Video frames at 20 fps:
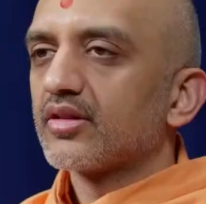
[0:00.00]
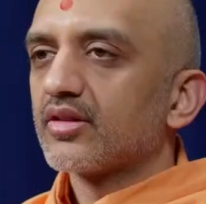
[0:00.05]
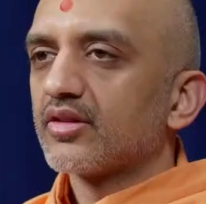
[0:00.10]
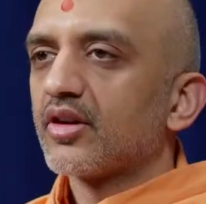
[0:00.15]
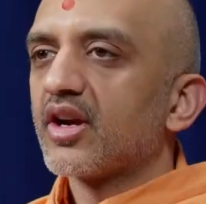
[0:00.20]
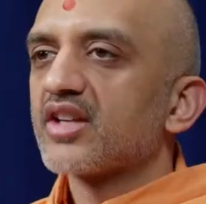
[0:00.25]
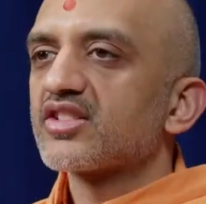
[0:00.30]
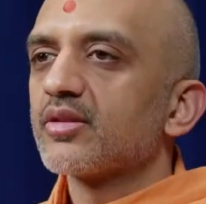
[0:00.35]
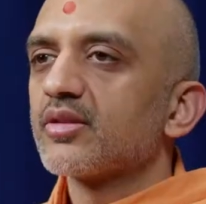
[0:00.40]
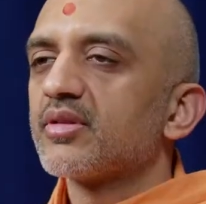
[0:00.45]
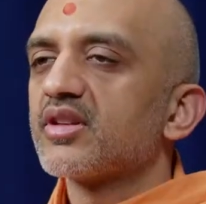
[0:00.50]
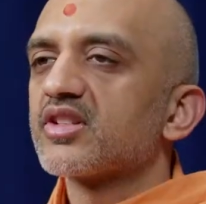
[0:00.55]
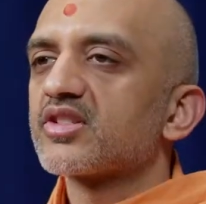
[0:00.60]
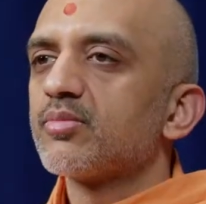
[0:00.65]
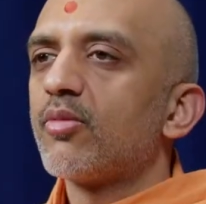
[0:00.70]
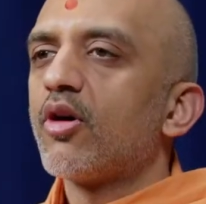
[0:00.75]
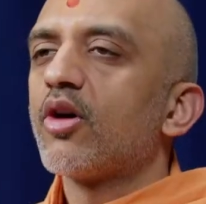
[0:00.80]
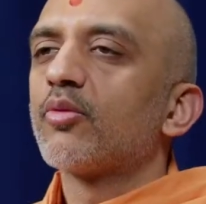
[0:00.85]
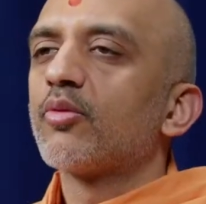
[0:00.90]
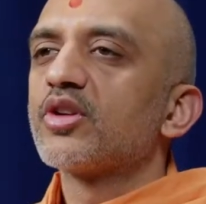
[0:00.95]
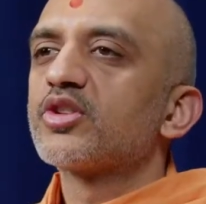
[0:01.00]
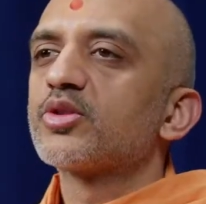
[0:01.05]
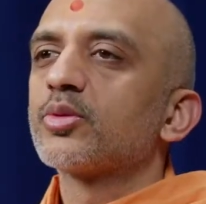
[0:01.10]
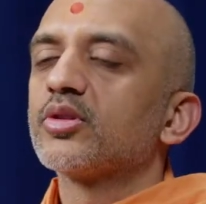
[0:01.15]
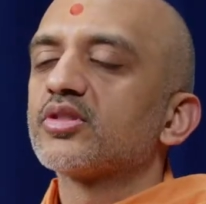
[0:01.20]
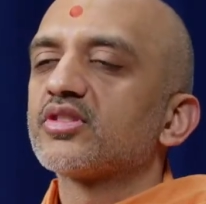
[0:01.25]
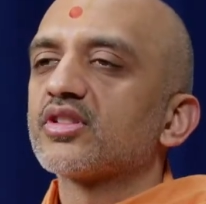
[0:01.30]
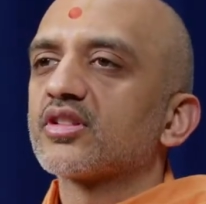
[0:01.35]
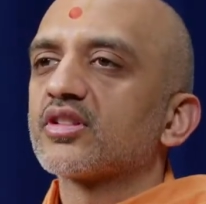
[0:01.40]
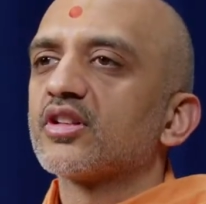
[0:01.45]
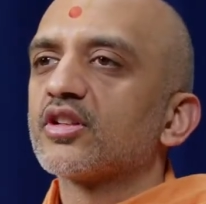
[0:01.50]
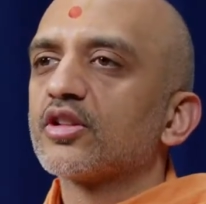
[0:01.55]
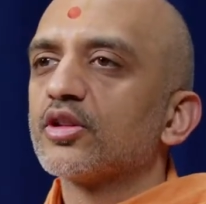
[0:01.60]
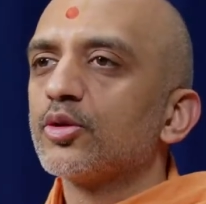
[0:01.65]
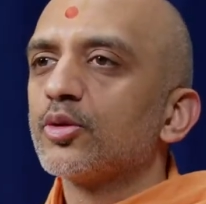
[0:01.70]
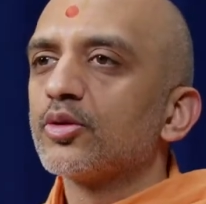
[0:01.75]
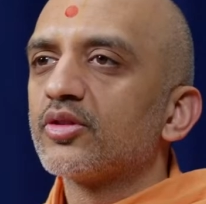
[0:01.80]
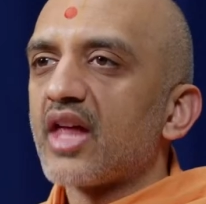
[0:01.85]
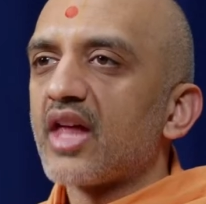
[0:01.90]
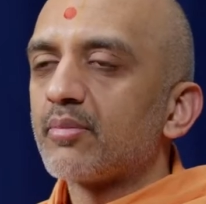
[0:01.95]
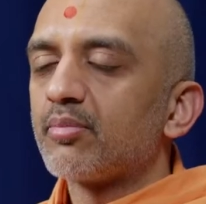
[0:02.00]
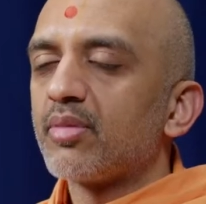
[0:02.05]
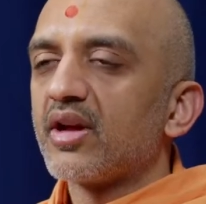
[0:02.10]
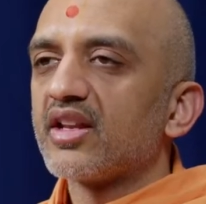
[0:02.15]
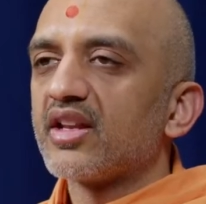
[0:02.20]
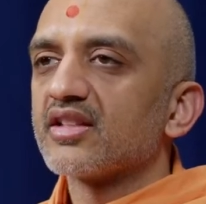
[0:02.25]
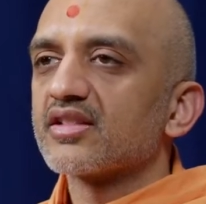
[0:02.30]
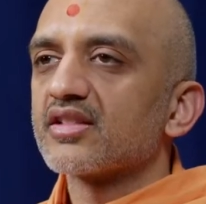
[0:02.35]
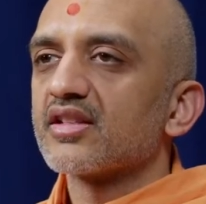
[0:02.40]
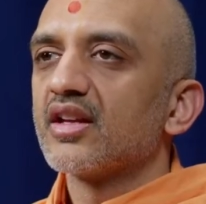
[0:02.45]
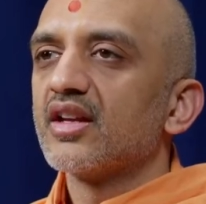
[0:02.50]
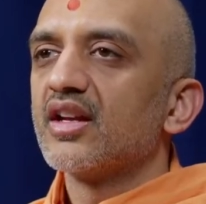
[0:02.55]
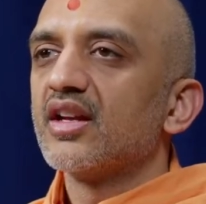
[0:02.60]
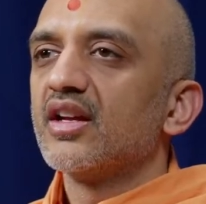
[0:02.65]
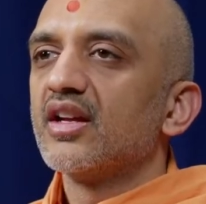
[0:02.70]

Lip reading: there has to be a small ritual to conclude that penance.